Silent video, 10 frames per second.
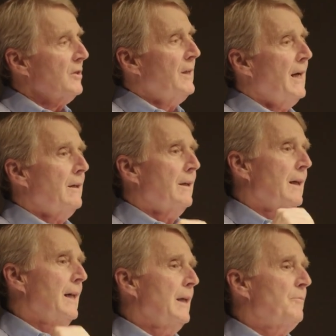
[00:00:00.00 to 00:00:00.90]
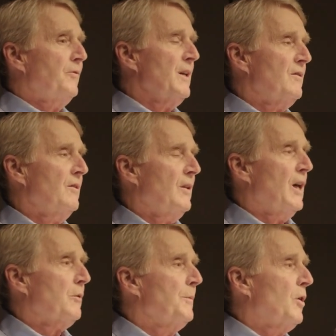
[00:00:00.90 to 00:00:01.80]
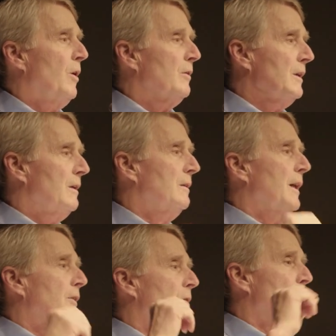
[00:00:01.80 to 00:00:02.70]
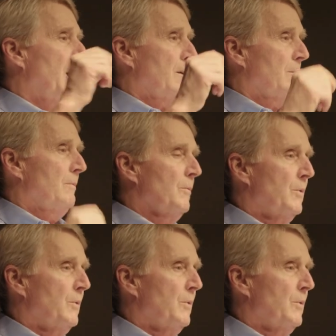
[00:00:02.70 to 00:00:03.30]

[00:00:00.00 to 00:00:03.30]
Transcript: to get a guy named Francis X. McCauley elected mayor.